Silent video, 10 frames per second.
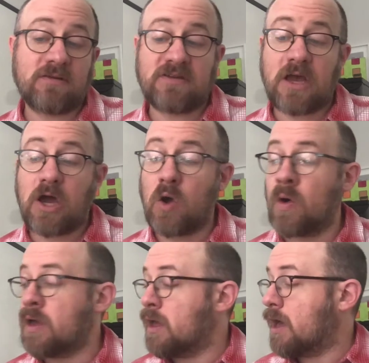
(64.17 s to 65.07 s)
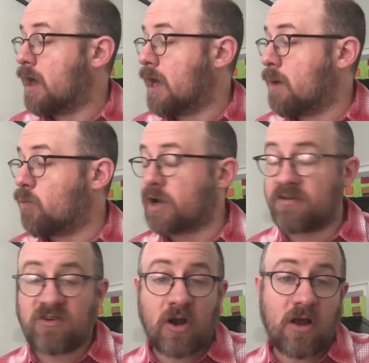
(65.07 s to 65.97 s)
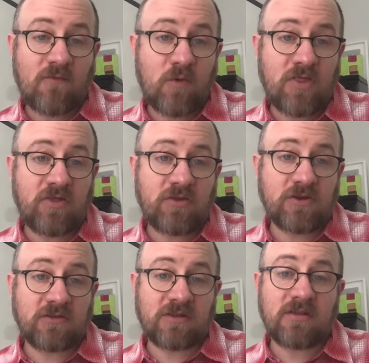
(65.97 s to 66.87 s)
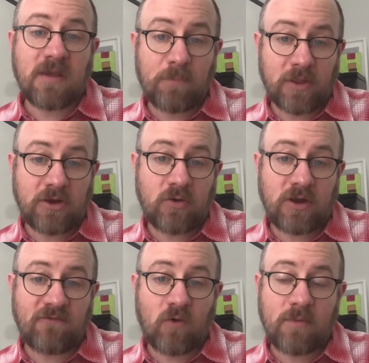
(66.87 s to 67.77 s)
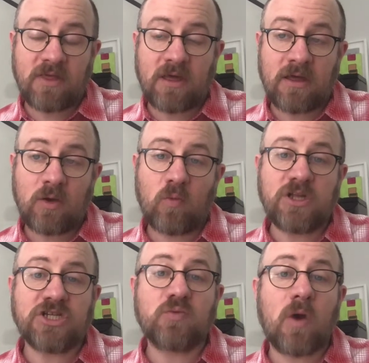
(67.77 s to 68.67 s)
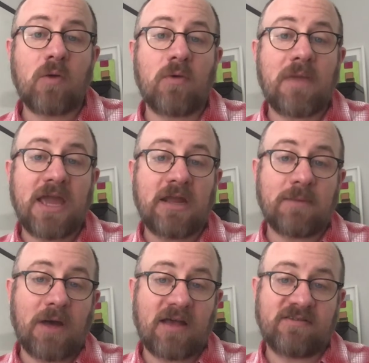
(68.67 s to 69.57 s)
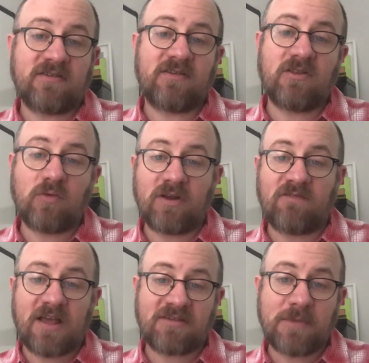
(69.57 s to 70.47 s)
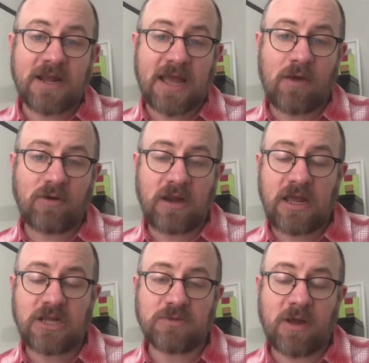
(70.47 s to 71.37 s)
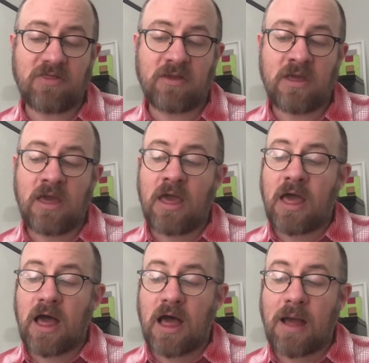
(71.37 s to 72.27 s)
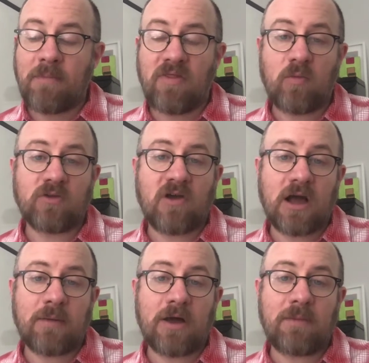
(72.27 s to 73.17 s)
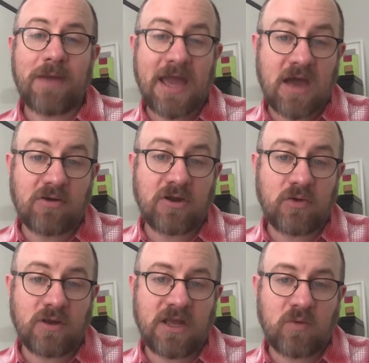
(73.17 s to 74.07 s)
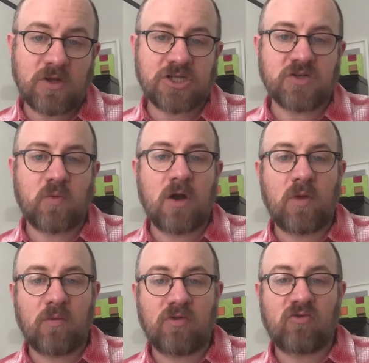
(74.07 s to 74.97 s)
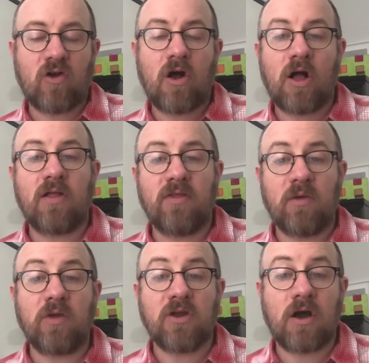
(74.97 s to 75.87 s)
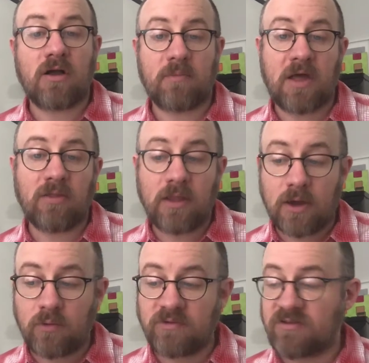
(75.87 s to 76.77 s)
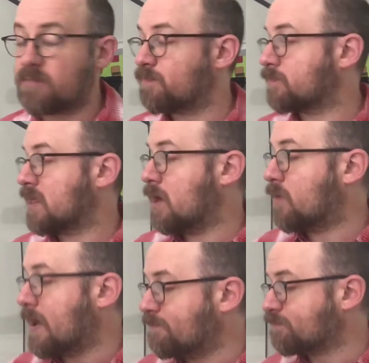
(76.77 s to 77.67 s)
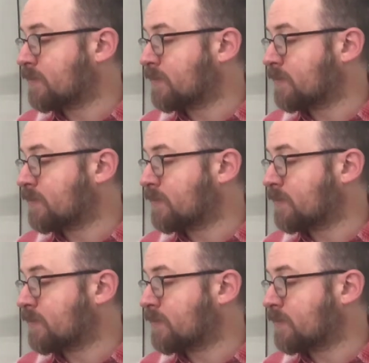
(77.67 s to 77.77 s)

So we're going to start off with just the simple annuity formula, which is where we're making deposits into an investment account each month. And then we'll talk about a payout annuity, which is where we withdraw, and then we talk about loans. Okay?